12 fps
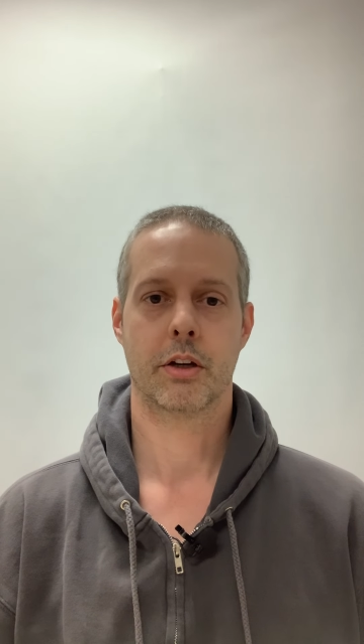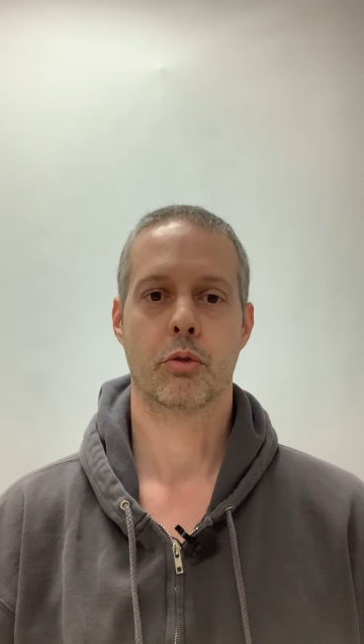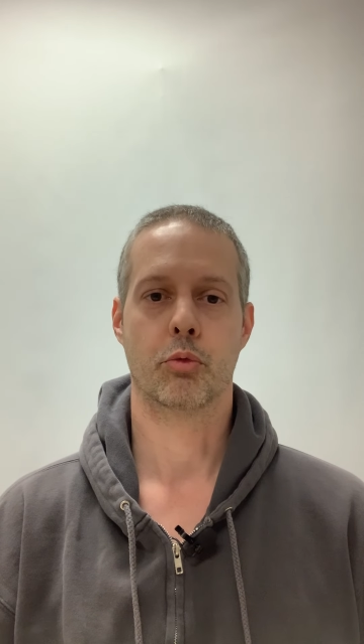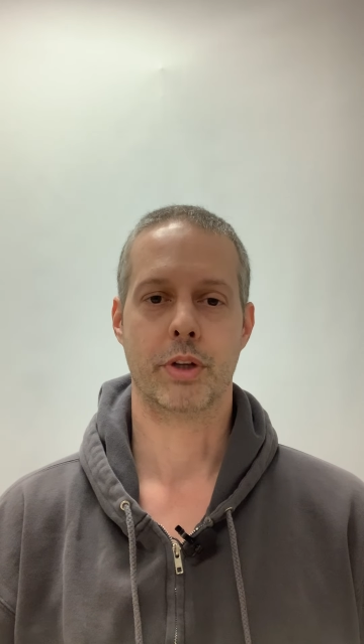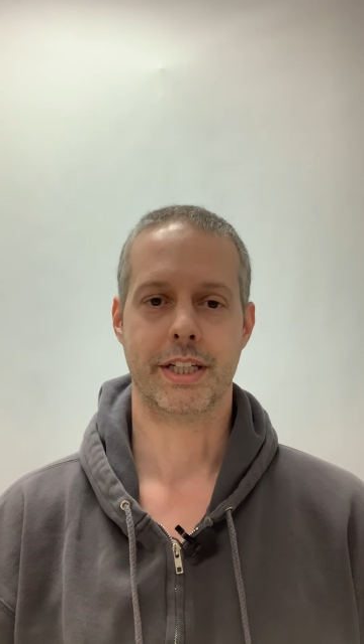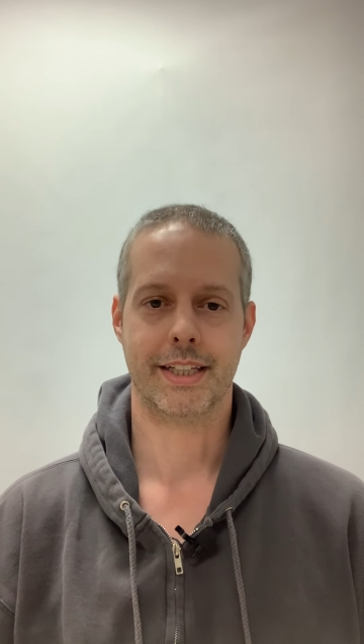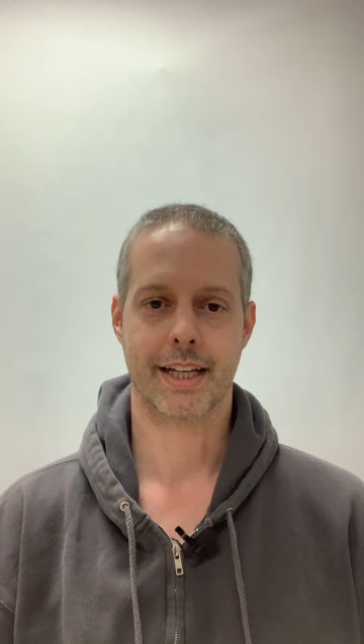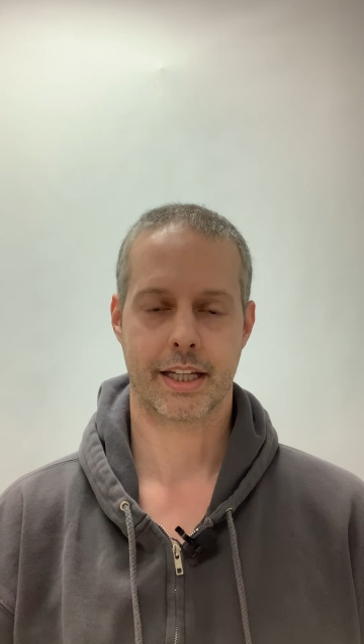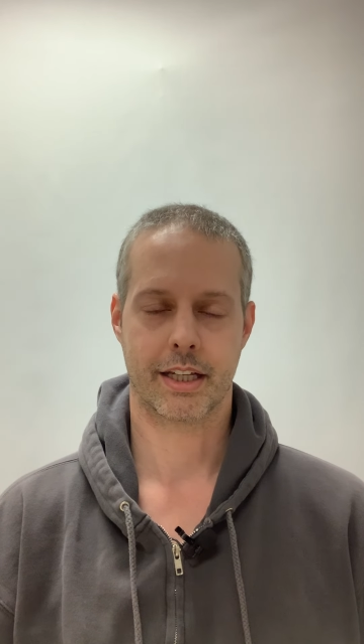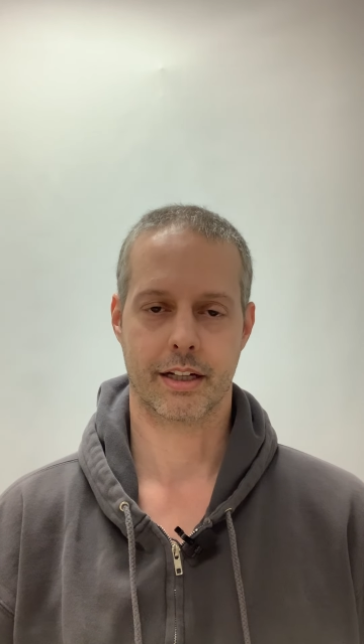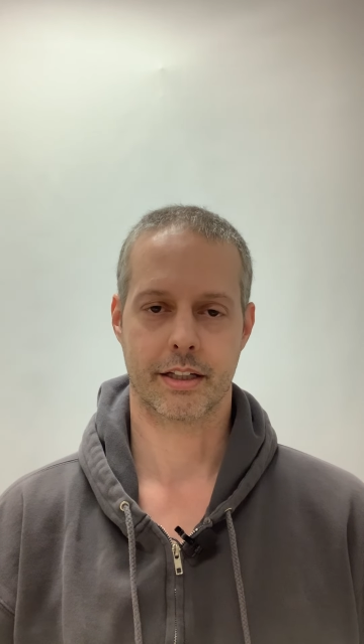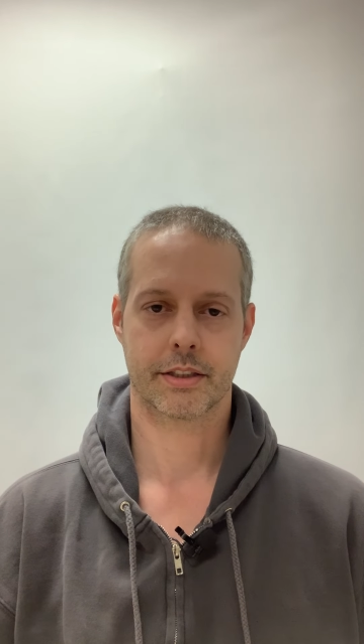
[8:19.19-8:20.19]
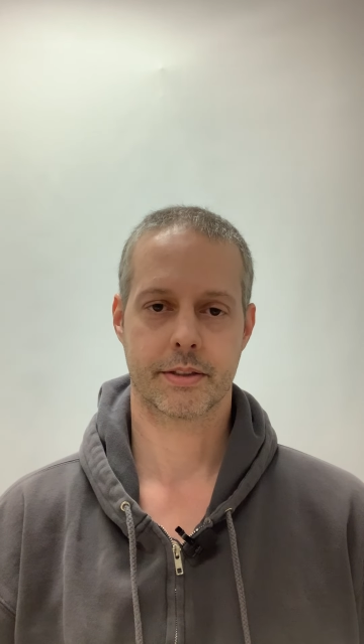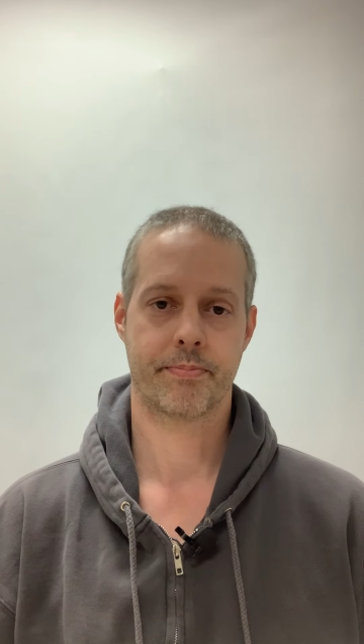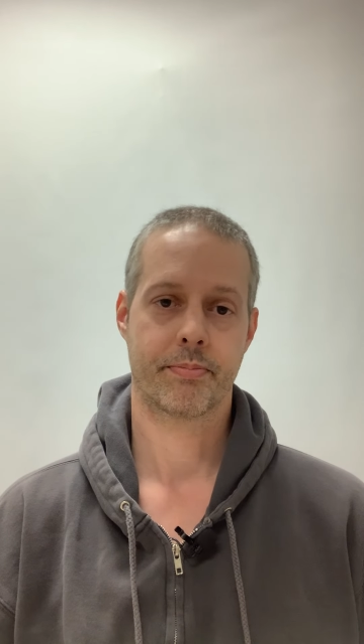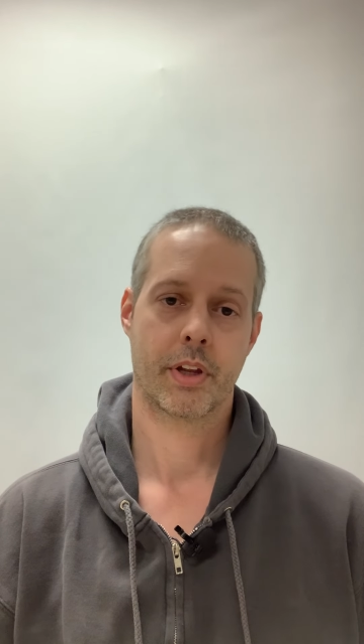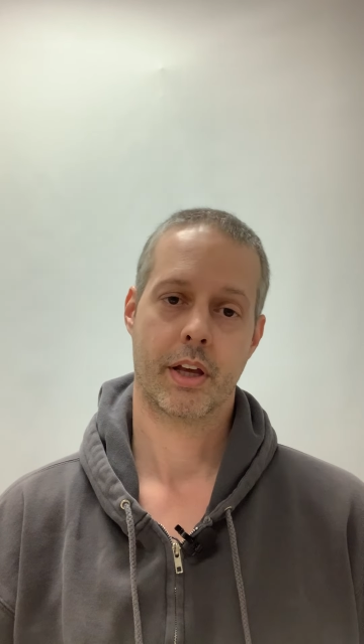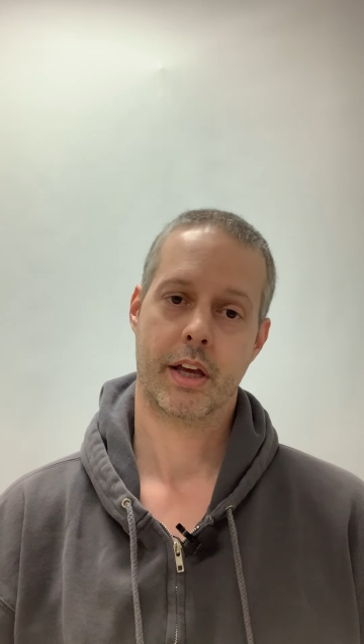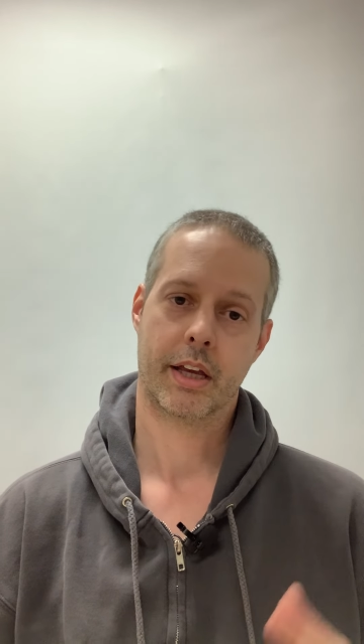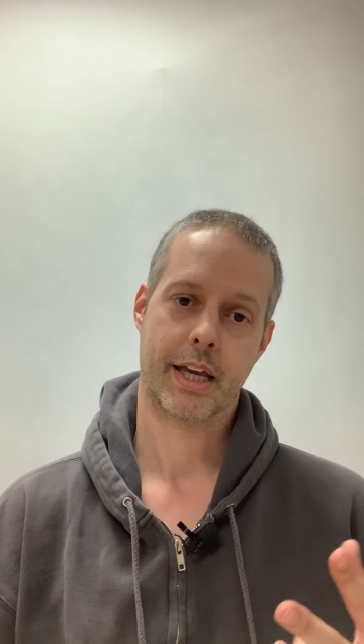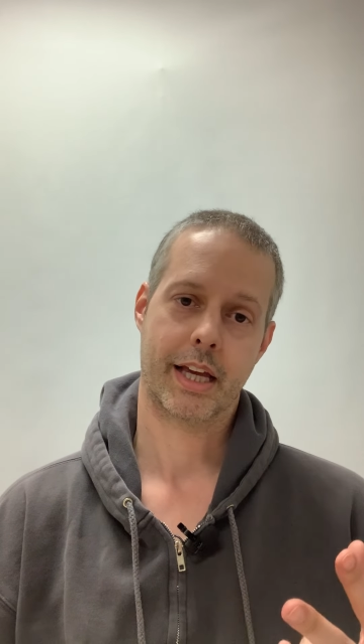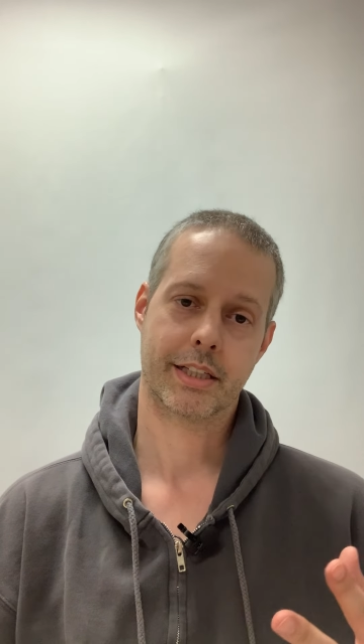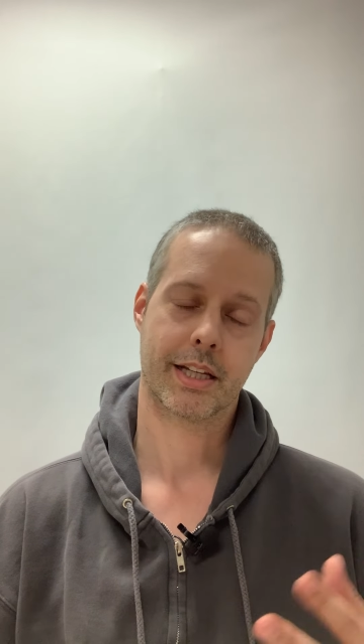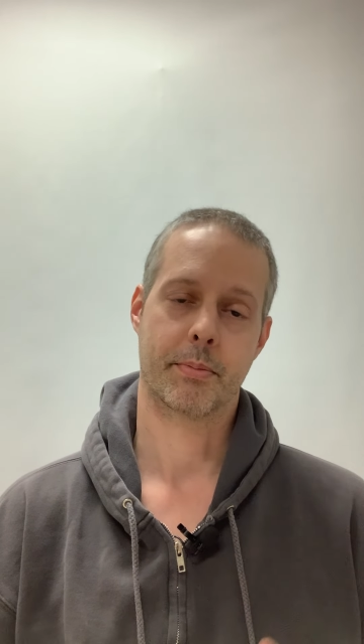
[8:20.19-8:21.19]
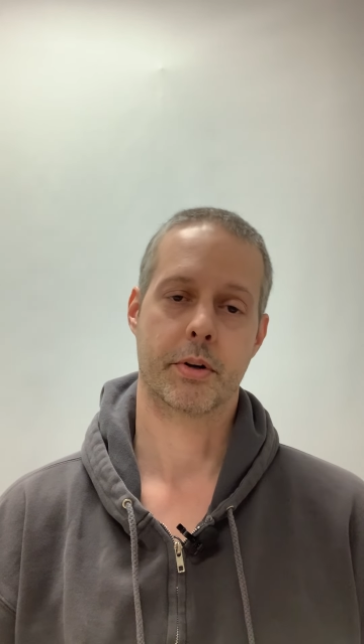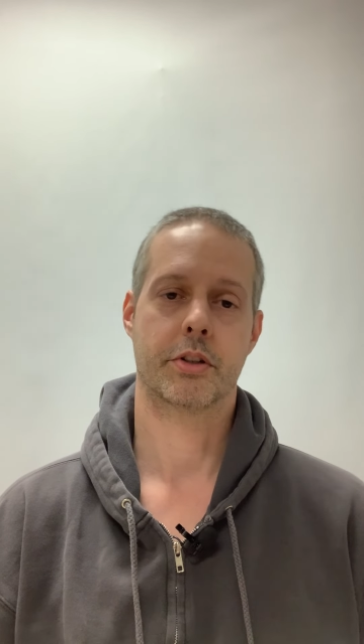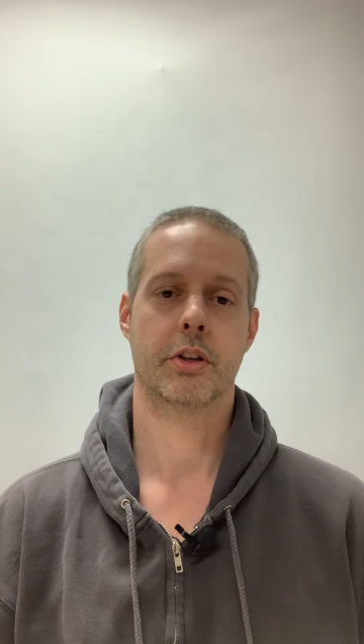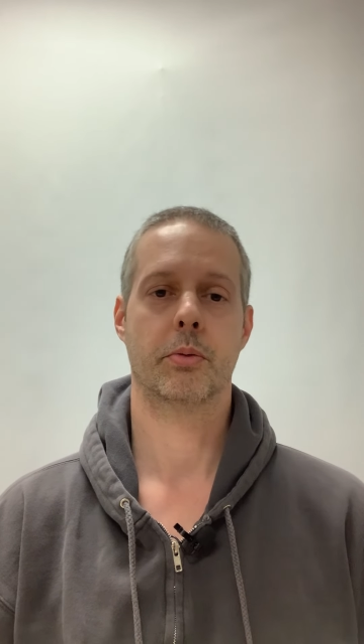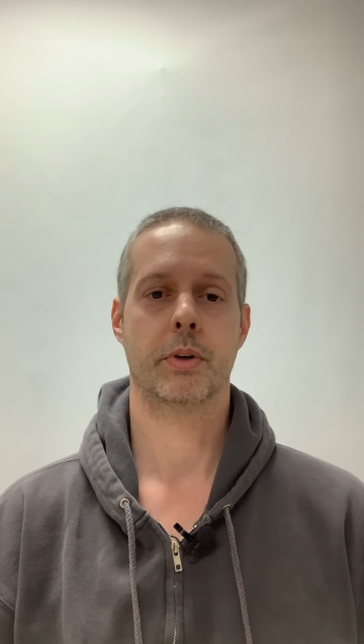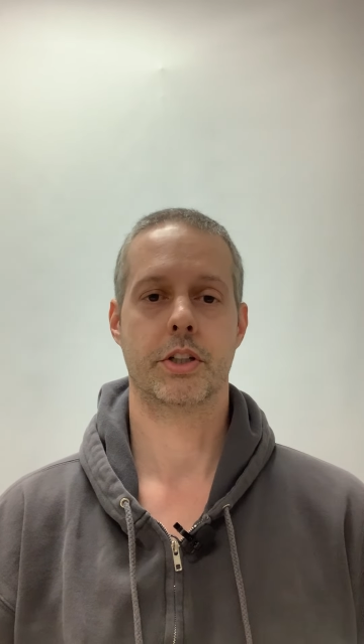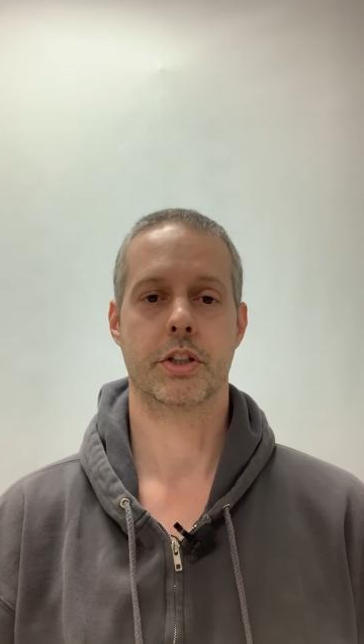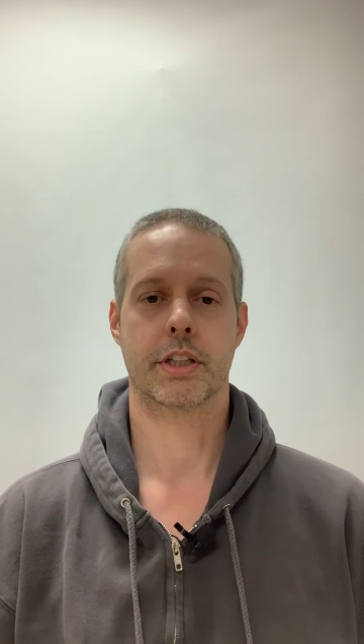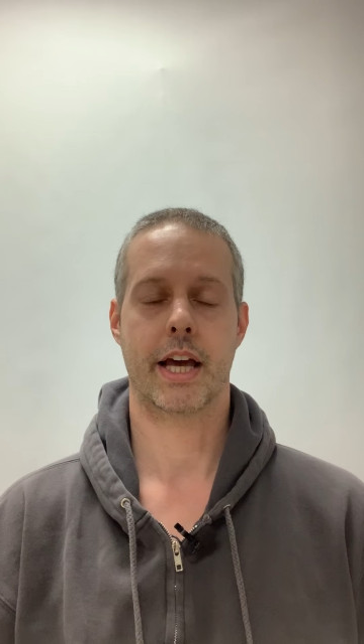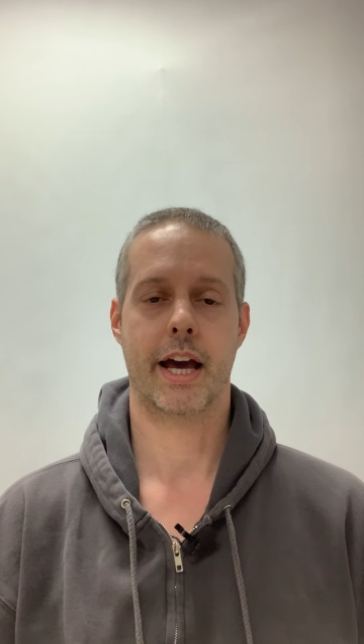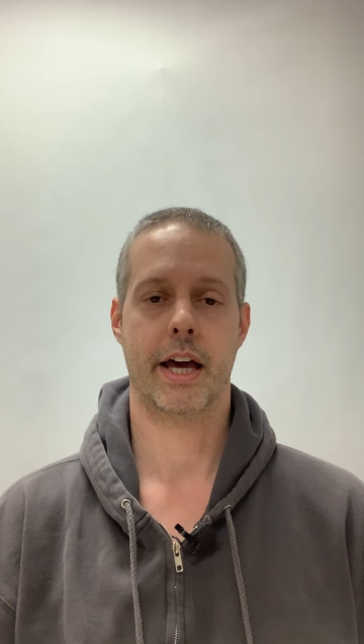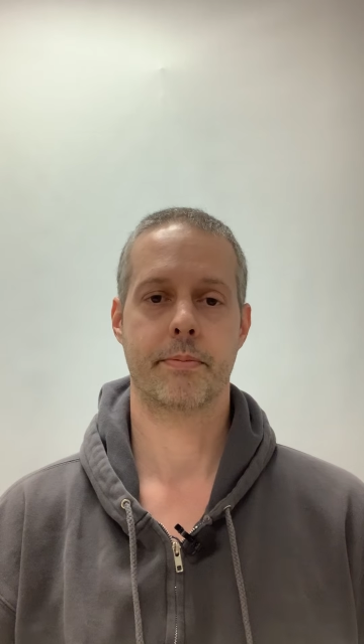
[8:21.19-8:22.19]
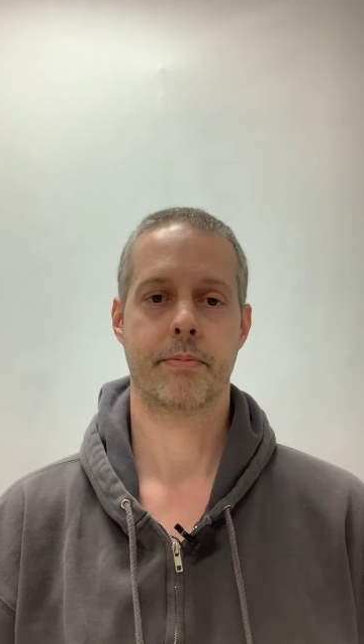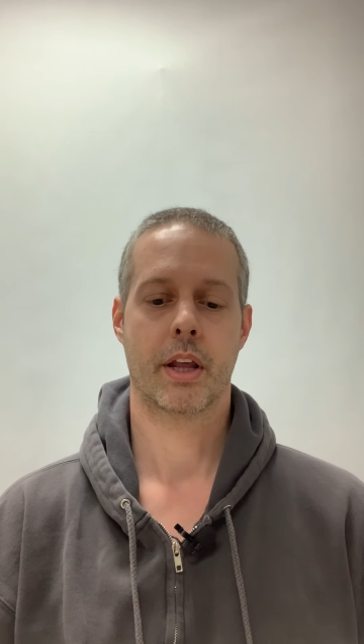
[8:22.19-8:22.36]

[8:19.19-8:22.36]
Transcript: ridiculous. Case number two we just had,